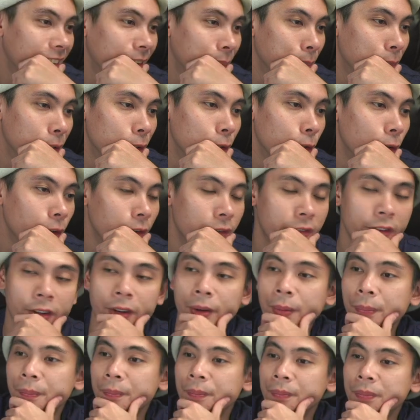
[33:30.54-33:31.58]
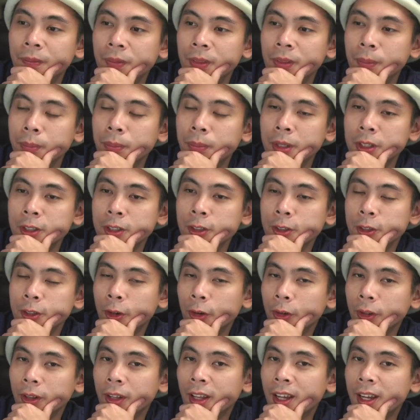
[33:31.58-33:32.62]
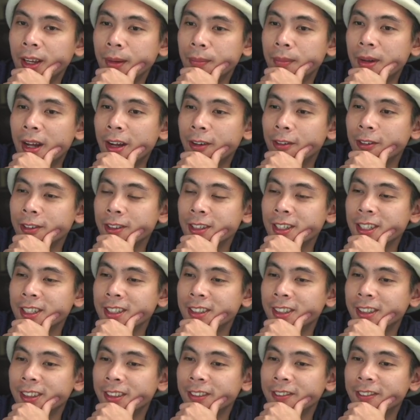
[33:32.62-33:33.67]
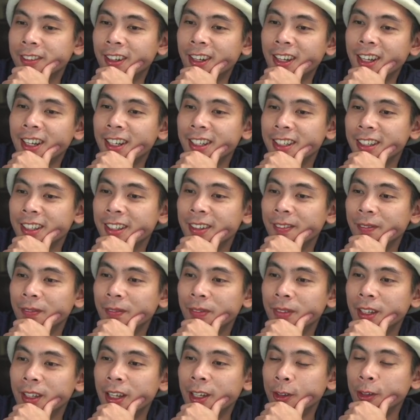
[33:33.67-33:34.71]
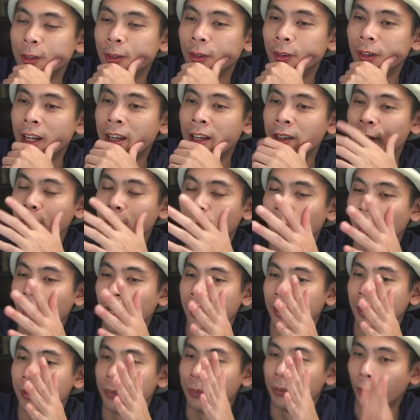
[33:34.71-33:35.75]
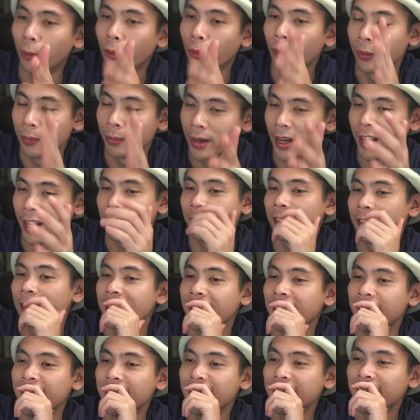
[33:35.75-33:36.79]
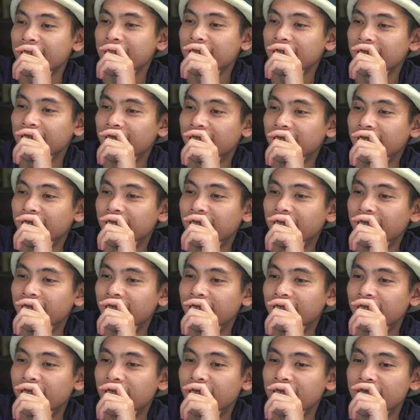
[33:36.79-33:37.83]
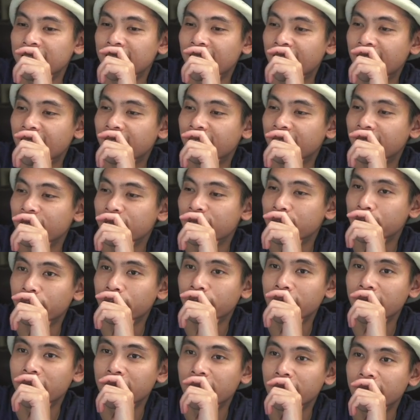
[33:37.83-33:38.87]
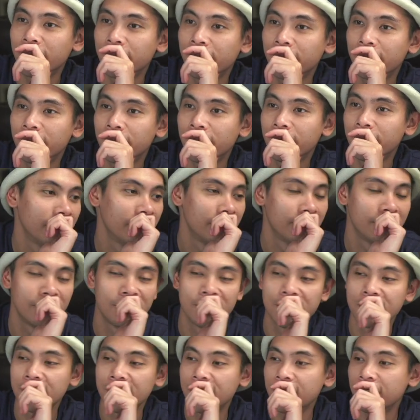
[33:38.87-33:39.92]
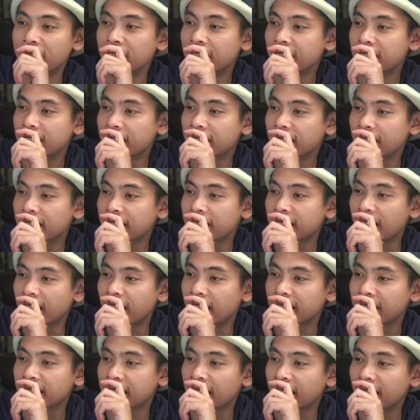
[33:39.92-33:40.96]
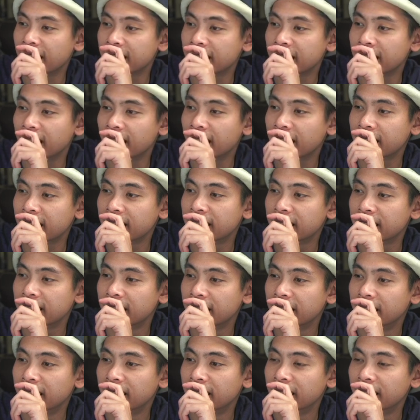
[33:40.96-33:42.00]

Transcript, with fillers: Minerva, but you don't like macro keys on the right, and you want more macro keys, then check out this board, the Series 6XXX.